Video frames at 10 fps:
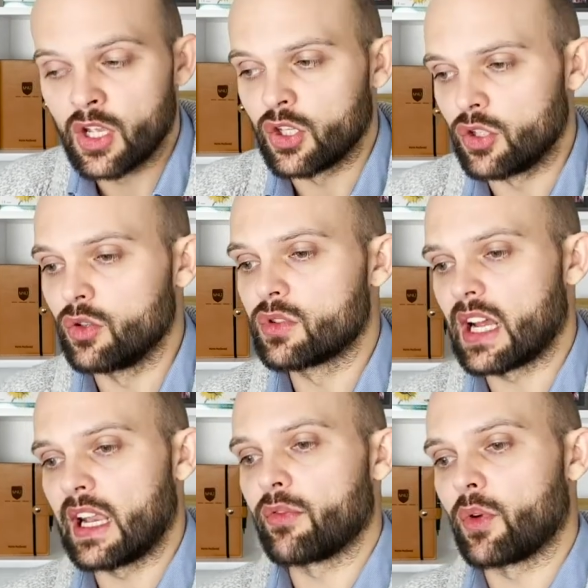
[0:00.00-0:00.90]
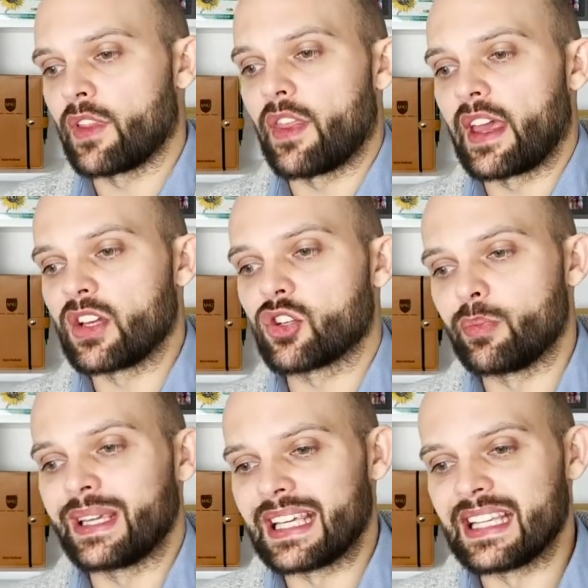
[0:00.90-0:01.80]
You tell everyone that they should
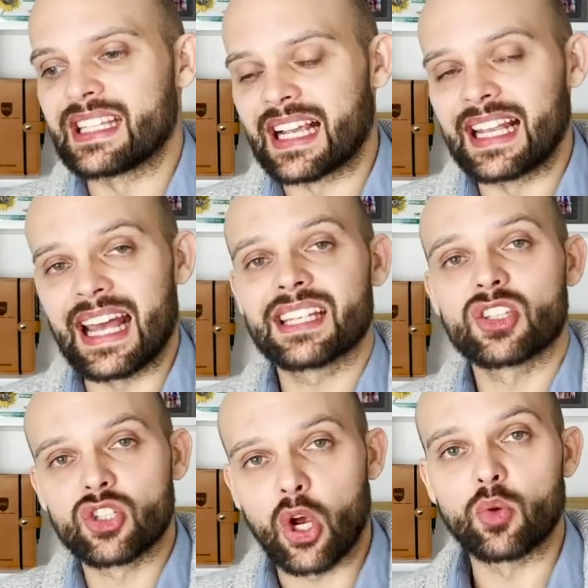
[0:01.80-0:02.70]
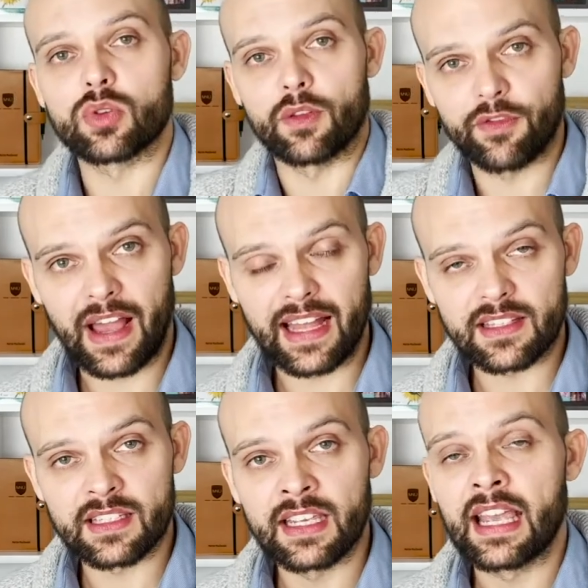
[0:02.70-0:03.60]
be eating less total
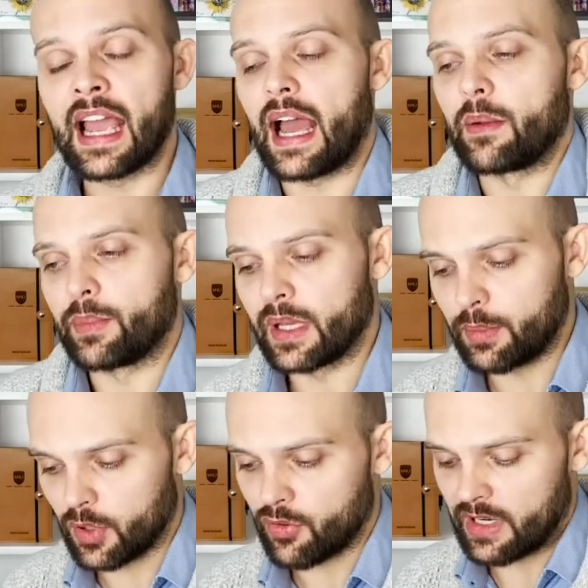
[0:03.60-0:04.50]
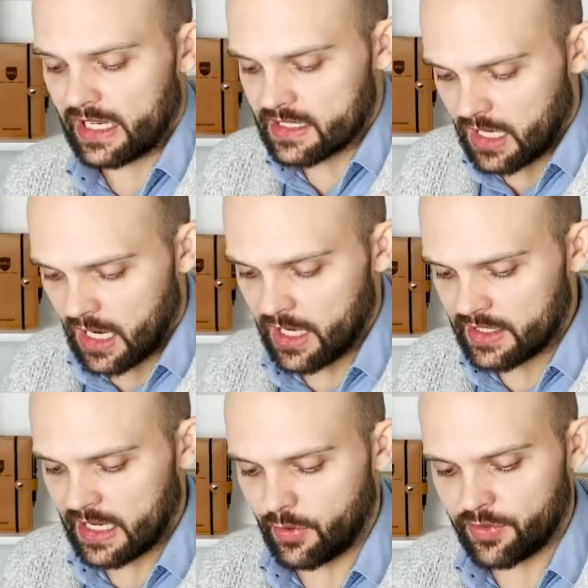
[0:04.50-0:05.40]
fat, and people create
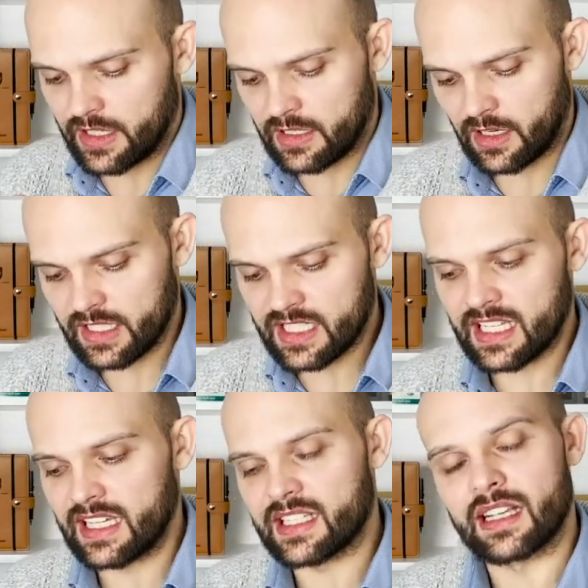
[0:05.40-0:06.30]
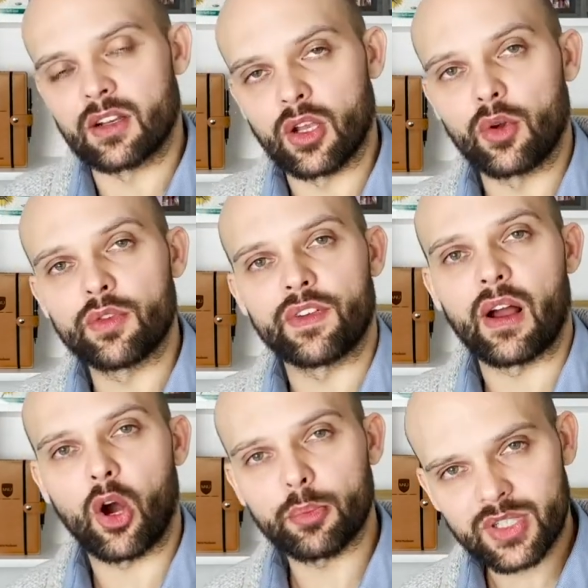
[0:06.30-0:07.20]
unhealthy, nice tasting, low fat
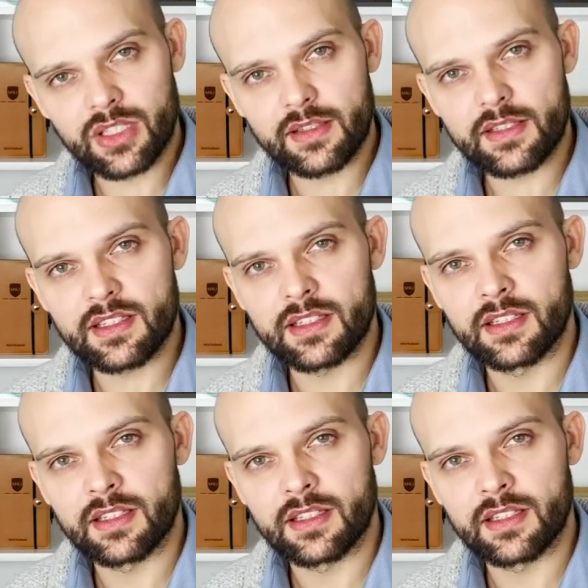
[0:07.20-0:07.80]
options,